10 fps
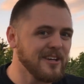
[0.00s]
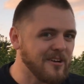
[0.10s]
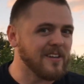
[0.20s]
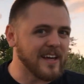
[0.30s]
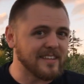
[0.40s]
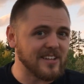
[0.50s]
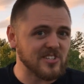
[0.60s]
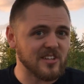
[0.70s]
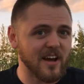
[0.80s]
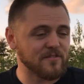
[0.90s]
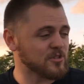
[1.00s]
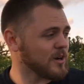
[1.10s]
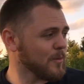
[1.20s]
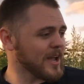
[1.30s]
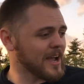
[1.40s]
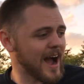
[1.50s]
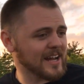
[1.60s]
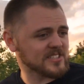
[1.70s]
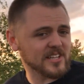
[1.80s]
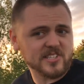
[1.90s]
you know, I like that stuff. So anyway,
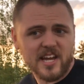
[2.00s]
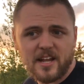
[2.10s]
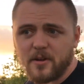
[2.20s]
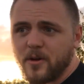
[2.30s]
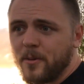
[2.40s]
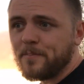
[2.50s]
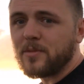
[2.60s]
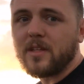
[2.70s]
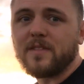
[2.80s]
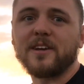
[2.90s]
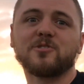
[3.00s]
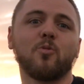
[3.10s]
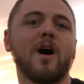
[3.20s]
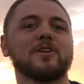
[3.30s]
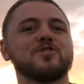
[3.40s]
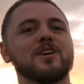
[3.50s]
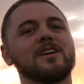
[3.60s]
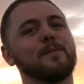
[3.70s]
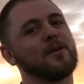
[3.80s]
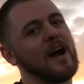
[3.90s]
guys, that's it. Thanks for watching.
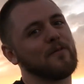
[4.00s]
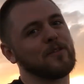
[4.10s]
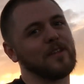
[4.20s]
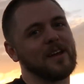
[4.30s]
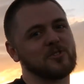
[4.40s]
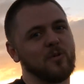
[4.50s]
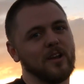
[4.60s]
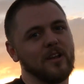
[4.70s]
Keep an eye out for the next one.